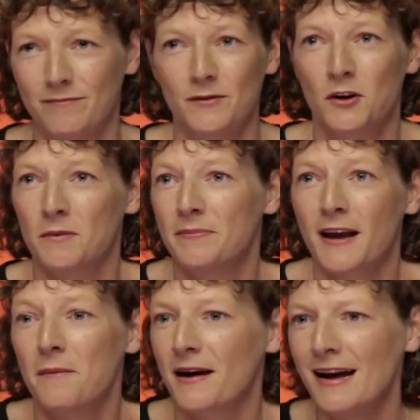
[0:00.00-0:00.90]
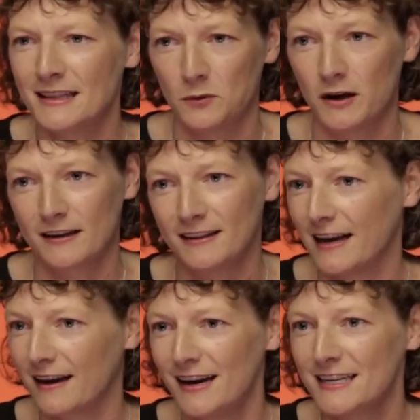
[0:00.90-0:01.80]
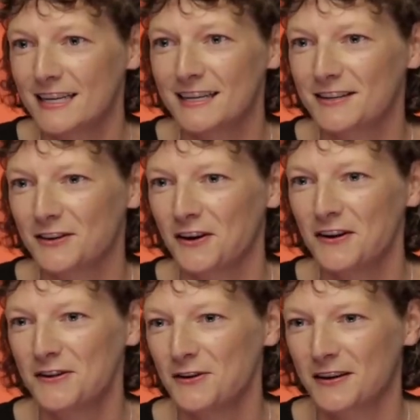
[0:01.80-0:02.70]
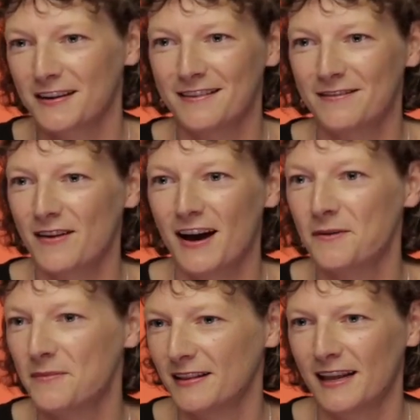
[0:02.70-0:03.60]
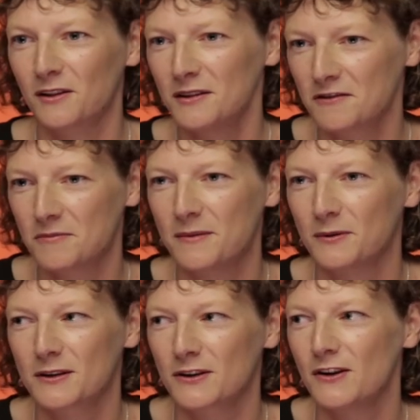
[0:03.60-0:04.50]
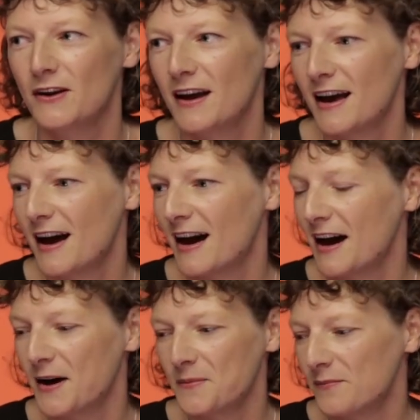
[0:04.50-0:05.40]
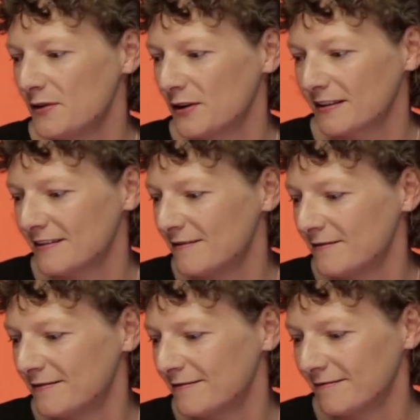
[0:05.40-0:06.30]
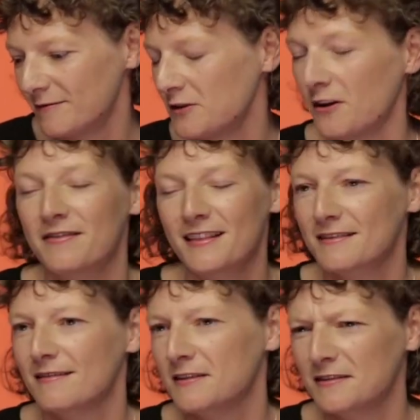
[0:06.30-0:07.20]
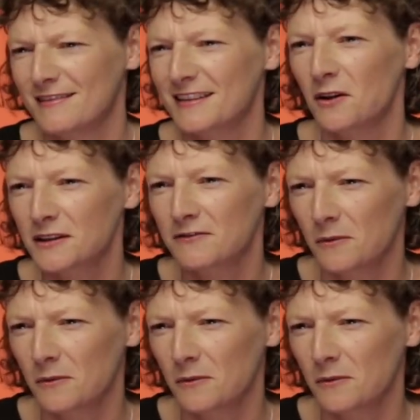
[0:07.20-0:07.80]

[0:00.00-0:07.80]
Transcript: You can become an arts worker like I did, you can, and like lots of people do. There's lots of